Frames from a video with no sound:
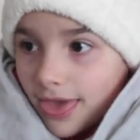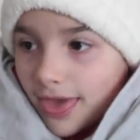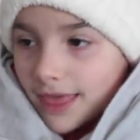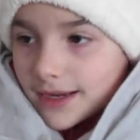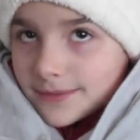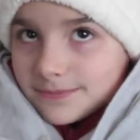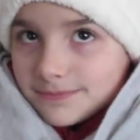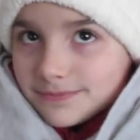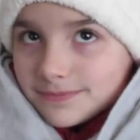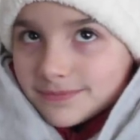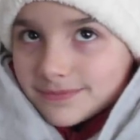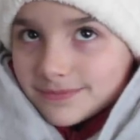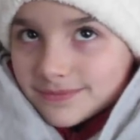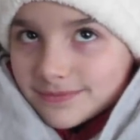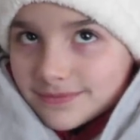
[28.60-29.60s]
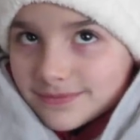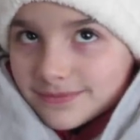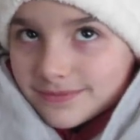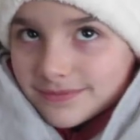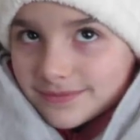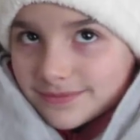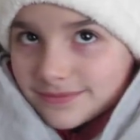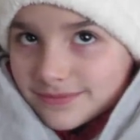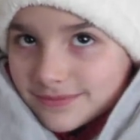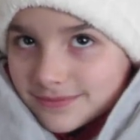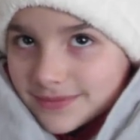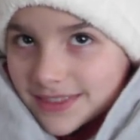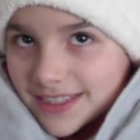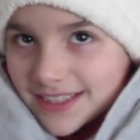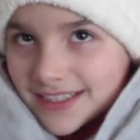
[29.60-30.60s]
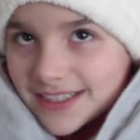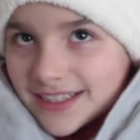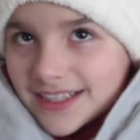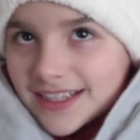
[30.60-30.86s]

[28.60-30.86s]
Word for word: the times now they don't like homeschool,